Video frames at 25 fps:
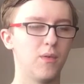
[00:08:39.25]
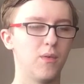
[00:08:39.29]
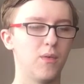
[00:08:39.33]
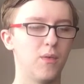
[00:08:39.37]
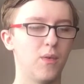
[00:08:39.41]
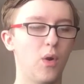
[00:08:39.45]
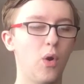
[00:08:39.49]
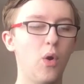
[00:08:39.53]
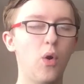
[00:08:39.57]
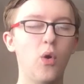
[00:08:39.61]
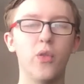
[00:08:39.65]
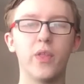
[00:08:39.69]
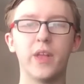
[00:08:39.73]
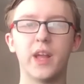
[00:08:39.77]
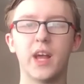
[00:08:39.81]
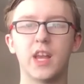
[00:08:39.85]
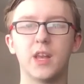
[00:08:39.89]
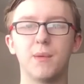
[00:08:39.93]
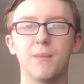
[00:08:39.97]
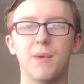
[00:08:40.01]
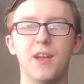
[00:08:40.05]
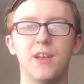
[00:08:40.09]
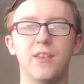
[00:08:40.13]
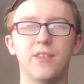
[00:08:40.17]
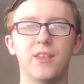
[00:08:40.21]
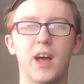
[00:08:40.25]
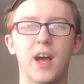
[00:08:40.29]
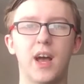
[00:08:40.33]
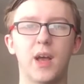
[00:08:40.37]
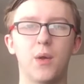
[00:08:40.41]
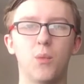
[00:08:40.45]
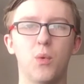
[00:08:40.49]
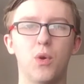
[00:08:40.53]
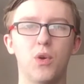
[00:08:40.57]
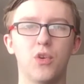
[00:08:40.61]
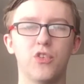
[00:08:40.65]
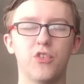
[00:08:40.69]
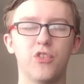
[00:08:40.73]
all the animes I
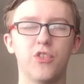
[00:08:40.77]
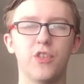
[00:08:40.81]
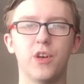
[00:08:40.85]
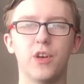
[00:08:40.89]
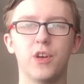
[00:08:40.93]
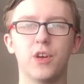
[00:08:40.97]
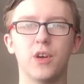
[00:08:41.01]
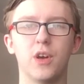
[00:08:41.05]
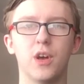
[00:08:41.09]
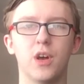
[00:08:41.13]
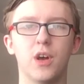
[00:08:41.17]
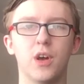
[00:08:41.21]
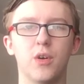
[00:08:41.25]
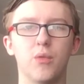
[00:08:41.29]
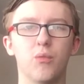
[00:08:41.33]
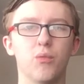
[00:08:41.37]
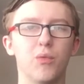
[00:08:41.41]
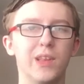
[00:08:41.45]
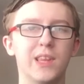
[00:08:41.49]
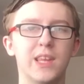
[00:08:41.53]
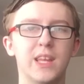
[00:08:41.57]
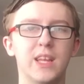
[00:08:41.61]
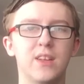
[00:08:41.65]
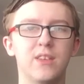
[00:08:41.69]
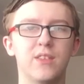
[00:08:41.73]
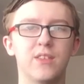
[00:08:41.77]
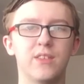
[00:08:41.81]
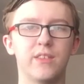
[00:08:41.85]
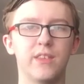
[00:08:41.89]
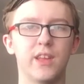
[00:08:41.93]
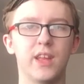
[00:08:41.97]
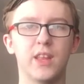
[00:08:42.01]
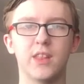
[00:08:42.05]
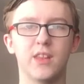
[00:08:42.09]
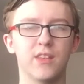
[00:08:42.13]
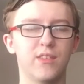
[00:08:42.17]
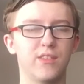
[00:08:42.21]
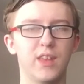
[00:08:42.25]
watch that release
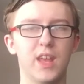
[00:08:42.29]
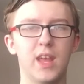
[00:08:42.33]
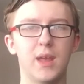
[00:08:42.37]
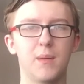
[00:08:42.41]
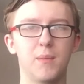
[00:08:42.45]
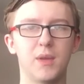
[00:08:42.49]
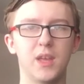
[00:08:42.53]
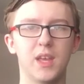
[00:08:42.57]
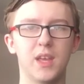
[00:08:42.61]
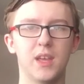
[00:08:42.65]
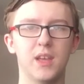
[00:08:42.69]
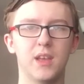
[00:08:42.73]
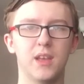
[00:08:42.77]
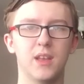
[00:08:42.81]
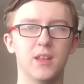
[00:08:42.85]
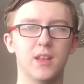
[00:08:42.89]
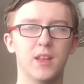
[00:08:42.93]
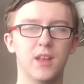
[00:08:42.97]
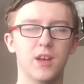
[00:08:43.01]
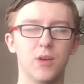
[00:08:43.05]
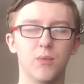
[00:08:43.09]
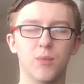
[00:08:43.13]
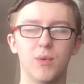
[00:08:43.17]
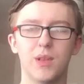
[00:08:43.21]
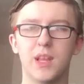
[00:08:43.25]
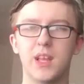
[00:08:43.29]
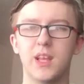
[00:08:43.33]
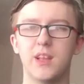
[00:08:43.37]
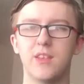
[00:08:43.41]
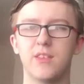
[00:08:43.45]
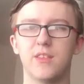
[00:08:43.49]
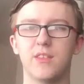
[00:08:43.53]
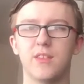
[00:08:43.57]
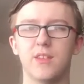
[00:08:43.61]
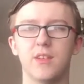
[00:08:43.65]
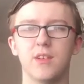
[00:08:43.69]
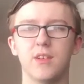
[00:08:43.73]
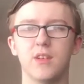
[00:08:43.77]
in the same year, that are
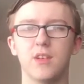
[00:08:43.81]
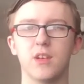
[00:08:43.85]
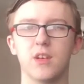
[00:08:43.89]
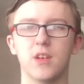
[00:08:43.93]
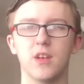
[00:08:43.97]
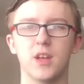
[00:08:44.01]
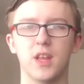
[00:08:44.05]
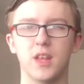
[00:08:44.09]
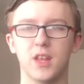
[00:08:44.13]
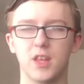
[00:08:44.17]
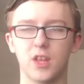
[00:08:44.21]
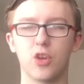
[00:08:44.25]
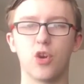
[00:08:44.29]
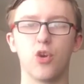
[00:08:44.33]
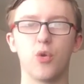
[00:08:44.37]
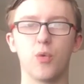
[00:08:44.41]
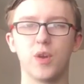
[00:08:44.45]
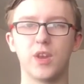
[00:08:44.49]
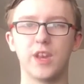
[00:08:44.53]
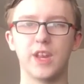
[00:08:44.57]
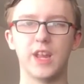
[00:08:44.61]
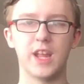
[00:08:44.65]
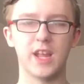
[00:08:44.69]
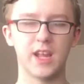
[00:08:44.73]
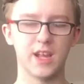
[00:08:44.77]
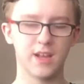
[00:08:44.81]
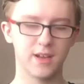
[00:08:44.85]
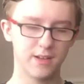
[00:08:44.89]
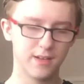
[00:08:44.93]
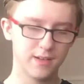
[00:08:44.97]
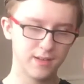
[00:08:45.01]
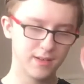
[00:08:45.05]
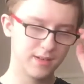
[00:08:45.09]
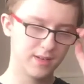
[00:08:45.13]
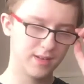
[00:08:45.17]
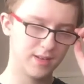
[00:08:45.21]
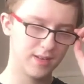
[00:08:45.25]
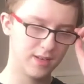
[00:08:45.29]
released in the current year,
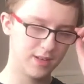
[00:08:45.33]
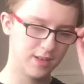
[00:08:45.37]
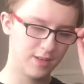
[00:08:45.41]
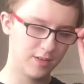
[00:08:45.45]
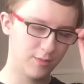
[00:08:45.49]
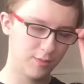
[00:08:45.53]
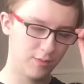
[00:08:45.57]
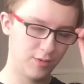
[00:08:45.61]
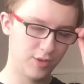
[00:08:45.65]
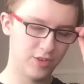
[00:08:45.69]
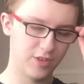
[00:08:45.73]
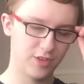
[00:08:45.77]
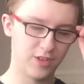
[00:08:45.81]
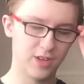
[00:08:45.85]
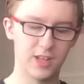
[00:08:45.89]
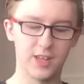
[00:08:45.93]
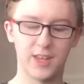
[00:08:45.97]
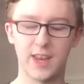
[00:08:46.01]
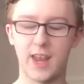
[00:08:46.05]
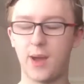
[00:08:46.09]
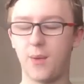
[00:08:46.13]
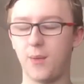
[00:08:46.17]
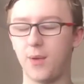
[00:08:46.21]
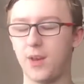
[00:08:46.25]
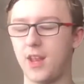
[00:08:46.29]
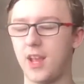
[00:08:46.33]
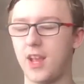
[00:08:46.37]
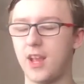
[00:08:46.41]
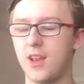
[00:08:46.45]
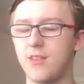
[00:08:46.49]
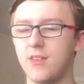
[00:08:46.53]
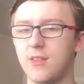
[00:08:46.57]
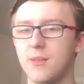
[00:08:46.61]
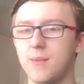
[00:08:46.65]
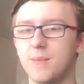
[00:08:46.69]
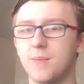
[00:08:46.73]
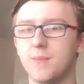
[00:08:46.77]
nowadays.